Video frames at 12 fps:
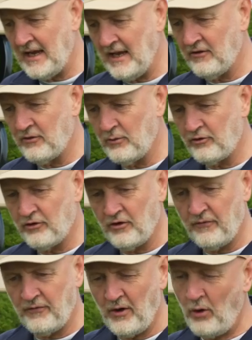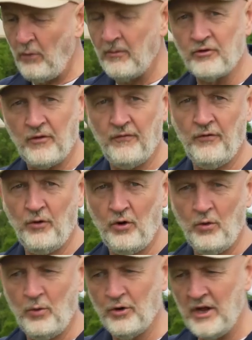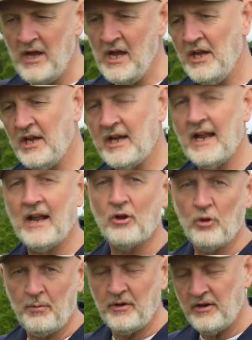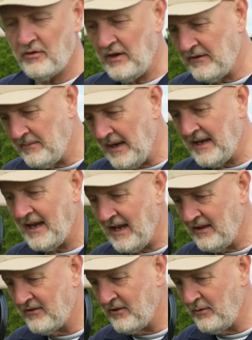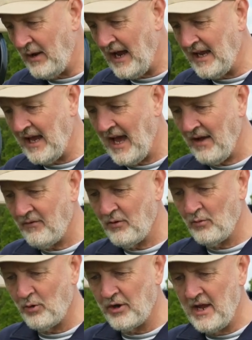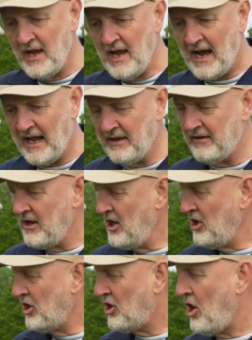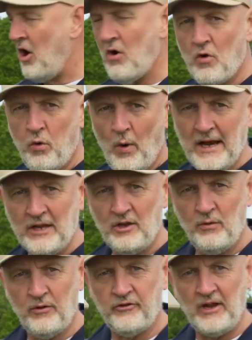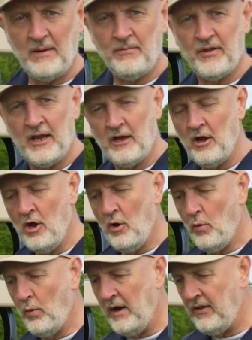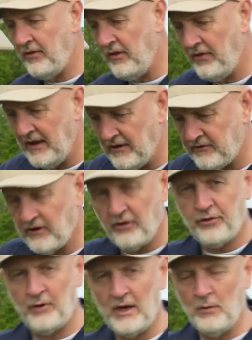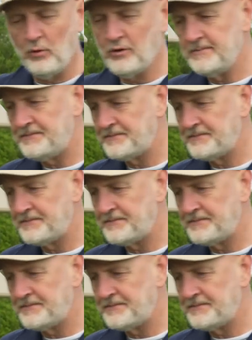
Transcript: it into a sort of uh, almost a four wood you can add a couple of degrees and make it into a heaven wood and you can't quite do the same thing with this three wood